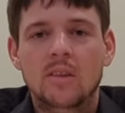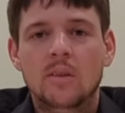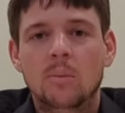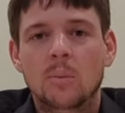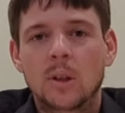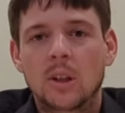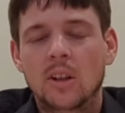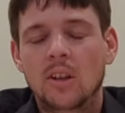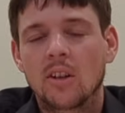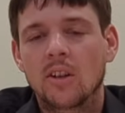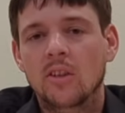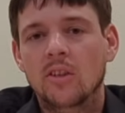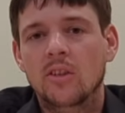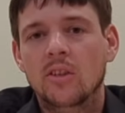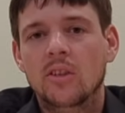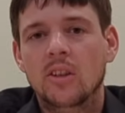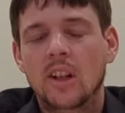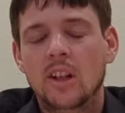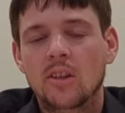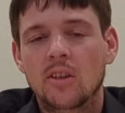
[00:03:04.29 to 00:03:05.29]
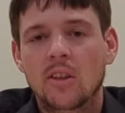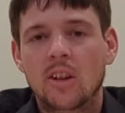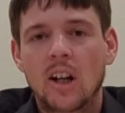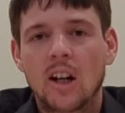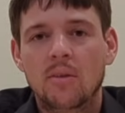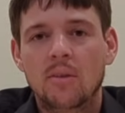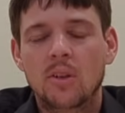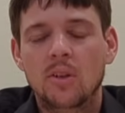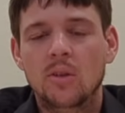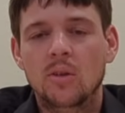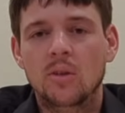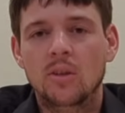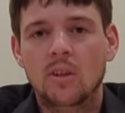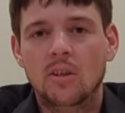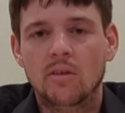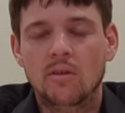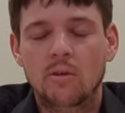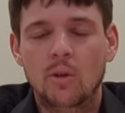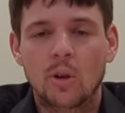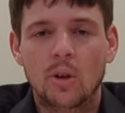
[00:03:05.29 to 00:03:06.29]
because then you don't have to do your
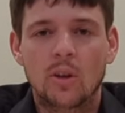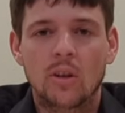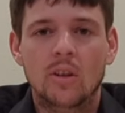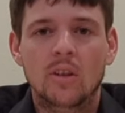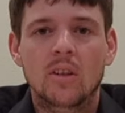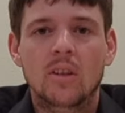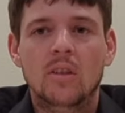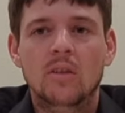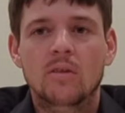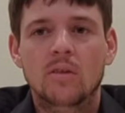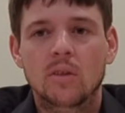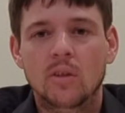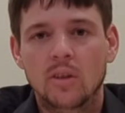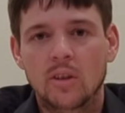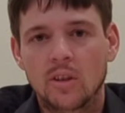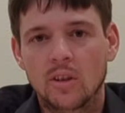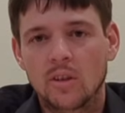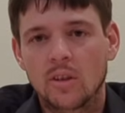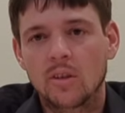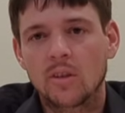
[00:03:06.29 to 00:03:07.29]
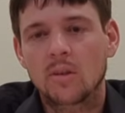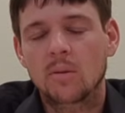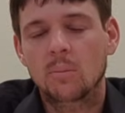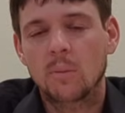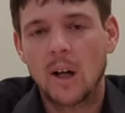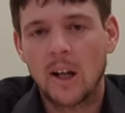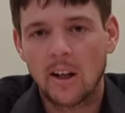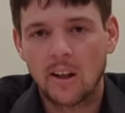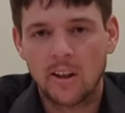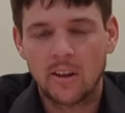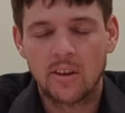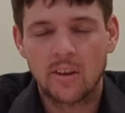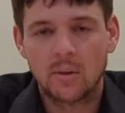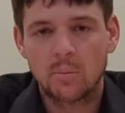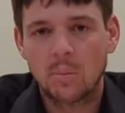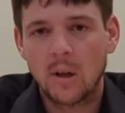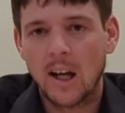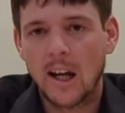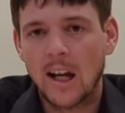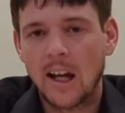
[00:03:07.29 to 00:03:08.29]
footer or your
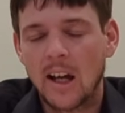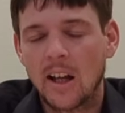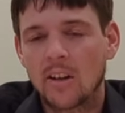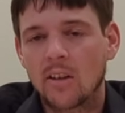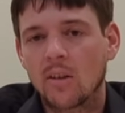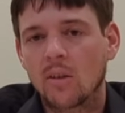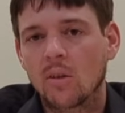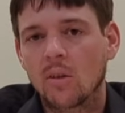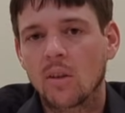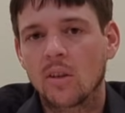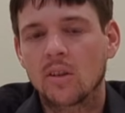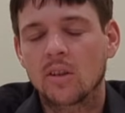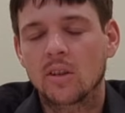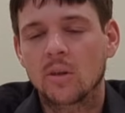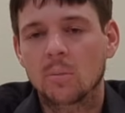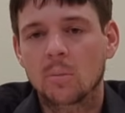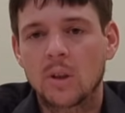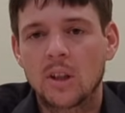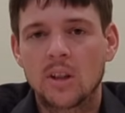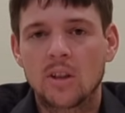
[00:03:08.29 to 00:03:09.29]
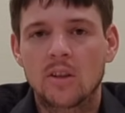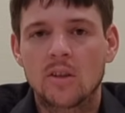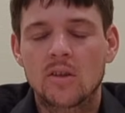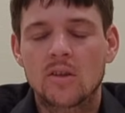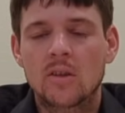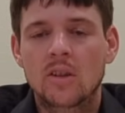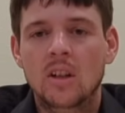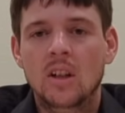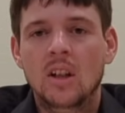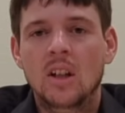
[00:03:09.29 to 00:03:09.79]
monolithic pad or your piers,